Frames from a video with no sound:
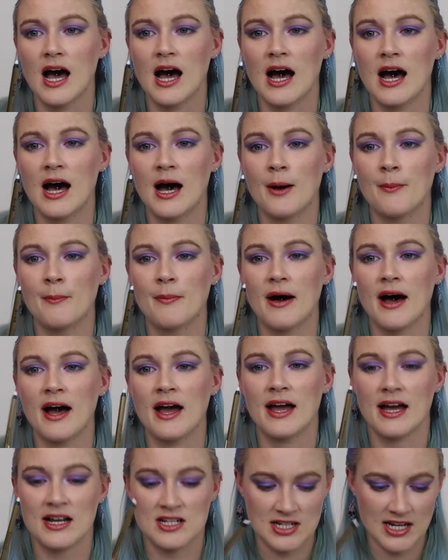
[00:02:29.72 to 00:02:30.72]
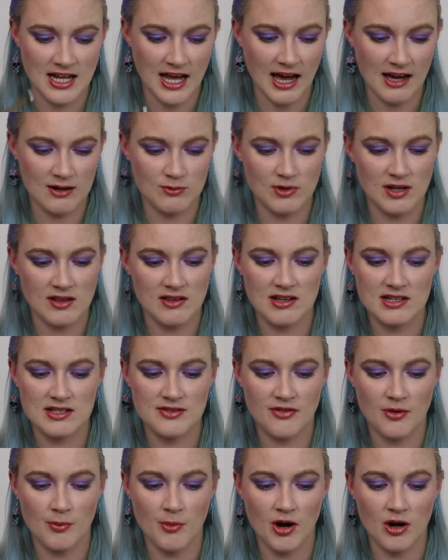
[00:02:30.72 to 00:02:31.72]
I actually had one of these
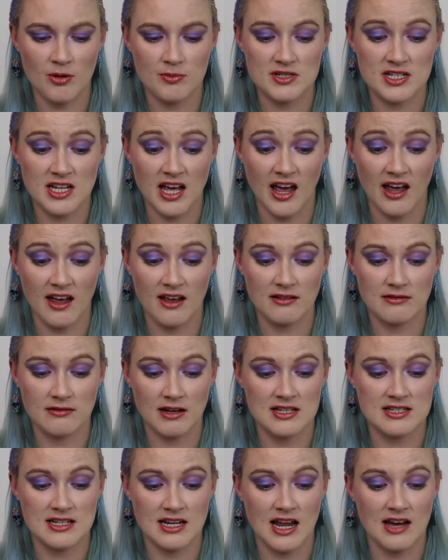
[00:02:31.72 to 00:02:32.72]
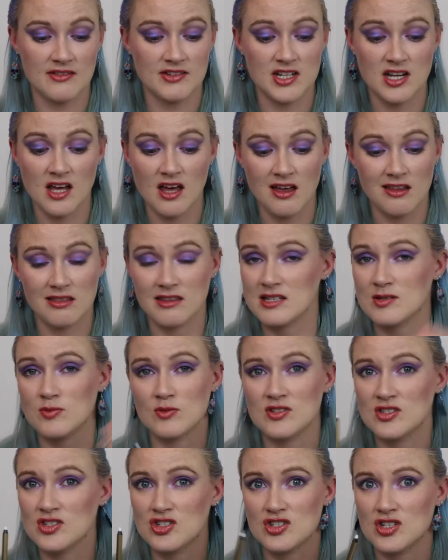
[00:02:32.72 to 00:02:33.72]
from Urban Decay. I still have it. This
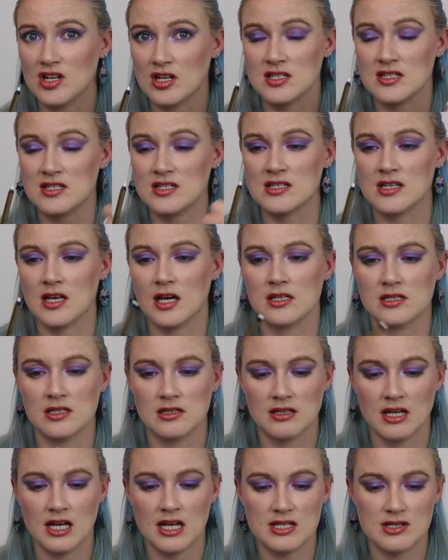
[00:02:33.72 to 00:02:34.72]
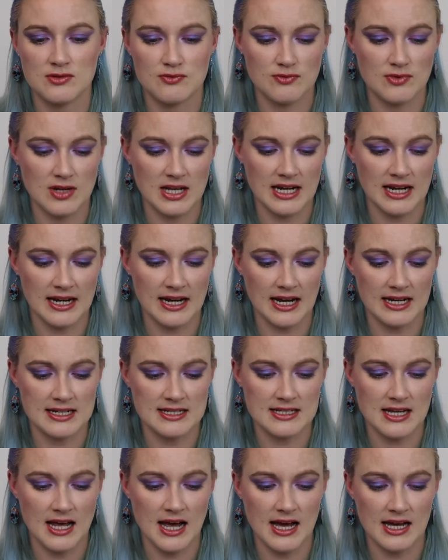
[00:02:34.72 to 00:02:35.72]
one's just as good. It's really
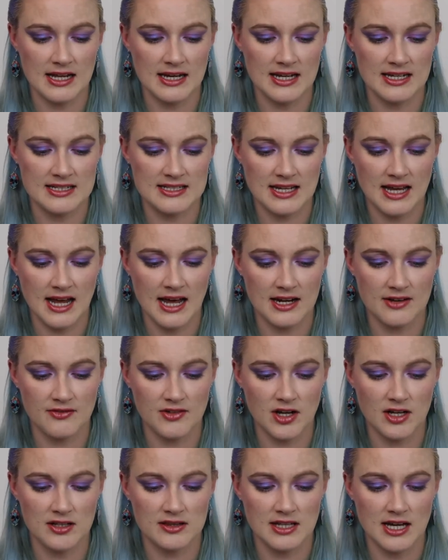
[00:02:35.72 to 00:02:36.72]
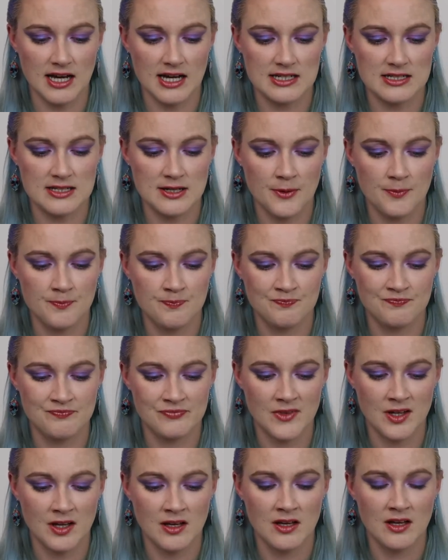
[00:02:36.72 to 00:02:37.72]
nice and it's kind of got that,
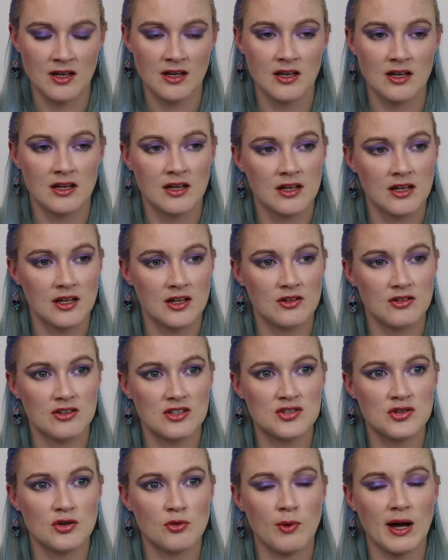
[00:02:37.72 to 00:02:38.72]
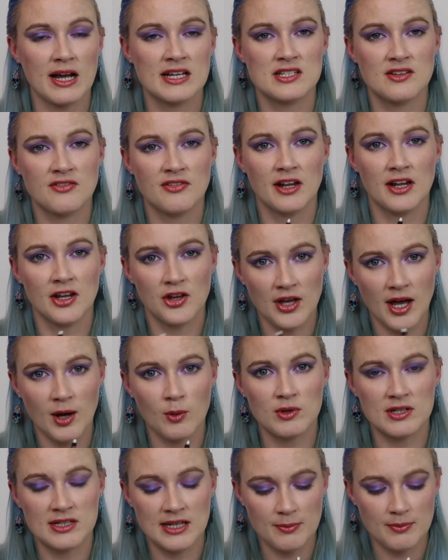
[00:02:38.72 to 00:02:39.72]
you know, this sort of waxy feel you get
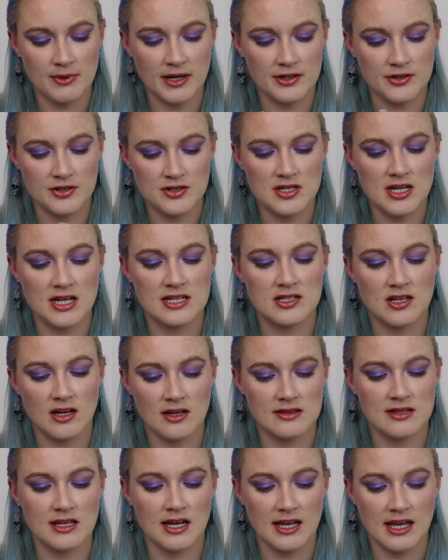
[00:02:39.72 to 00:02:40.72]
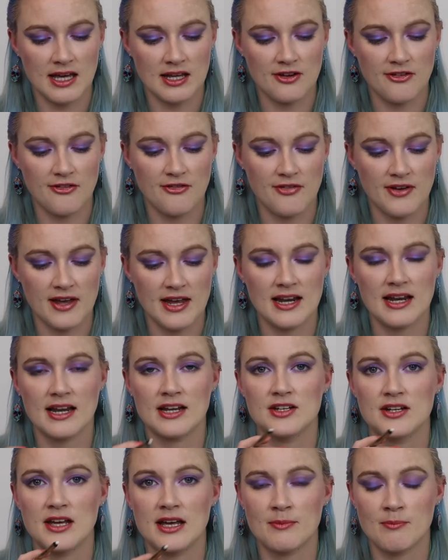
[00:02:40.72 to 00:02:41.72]
with lip liners. It's got that kind of feel
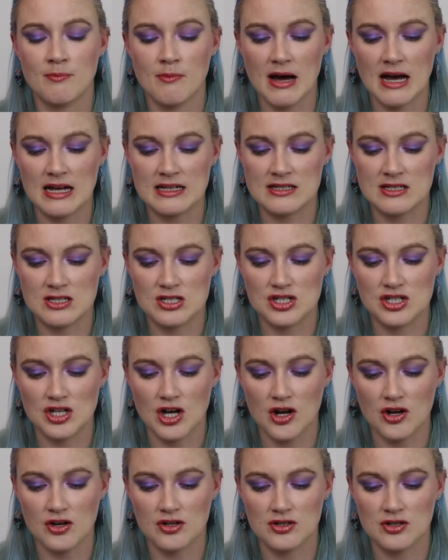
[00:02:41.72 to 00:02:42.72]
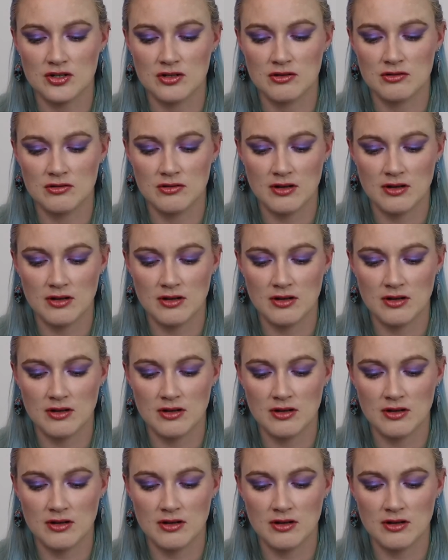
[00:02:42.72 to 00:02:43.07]
and it mats down